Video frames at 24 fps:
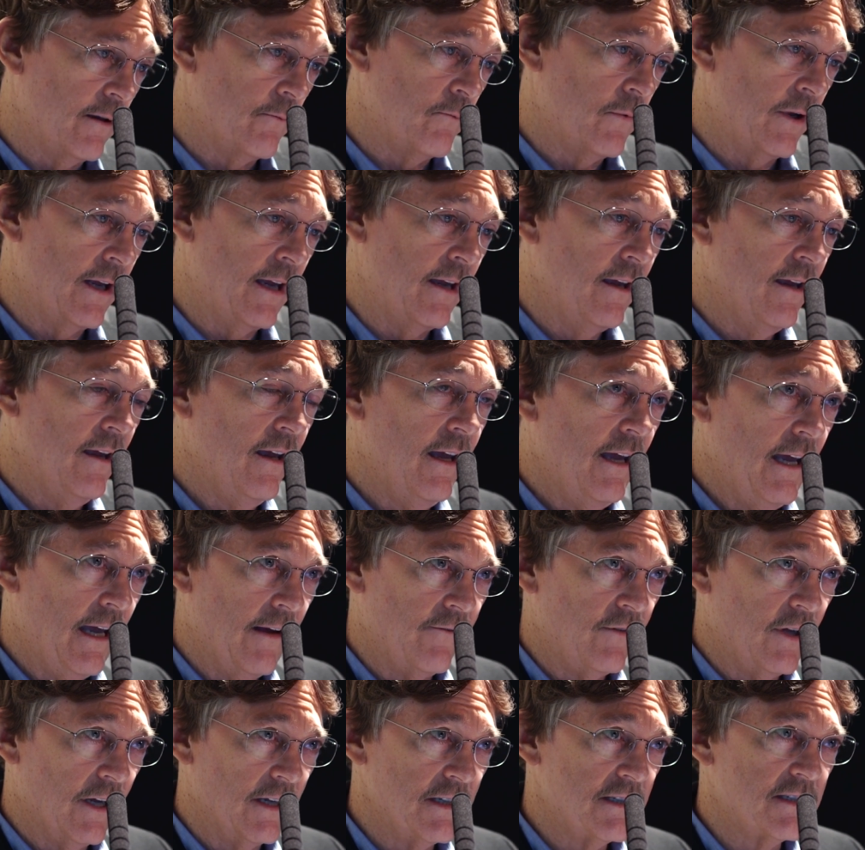that we
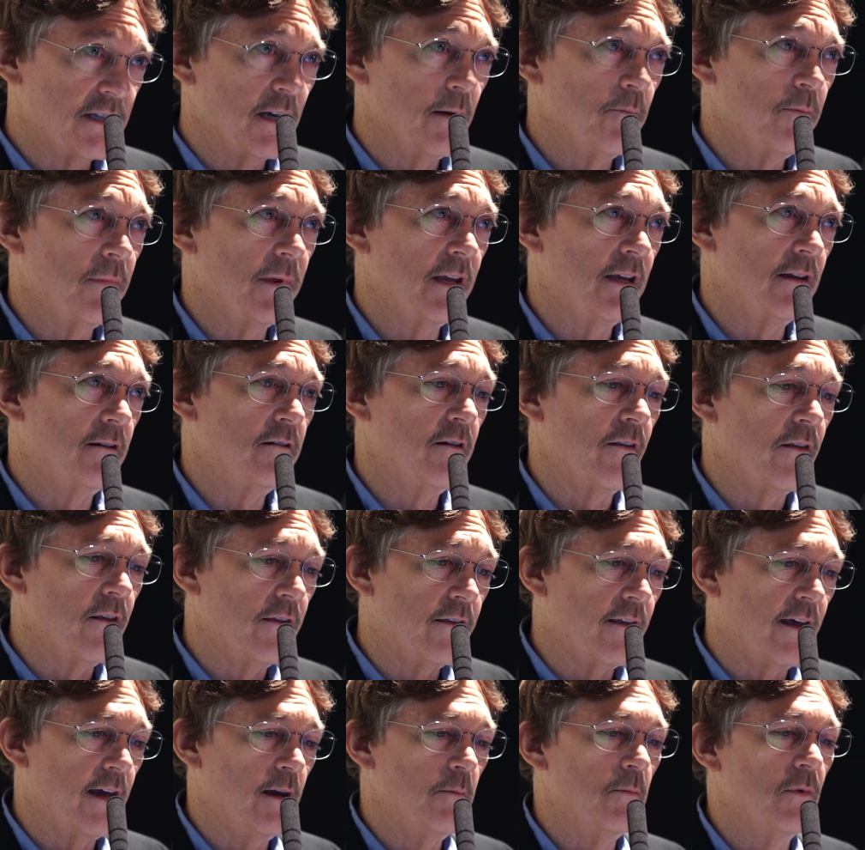have done something to
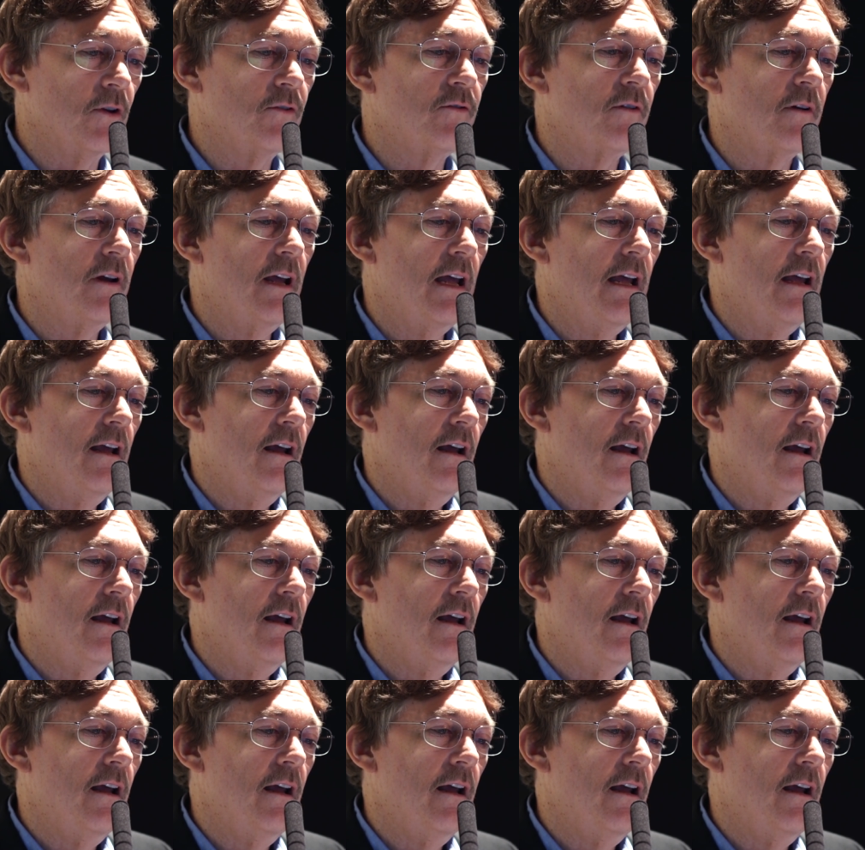the thymus.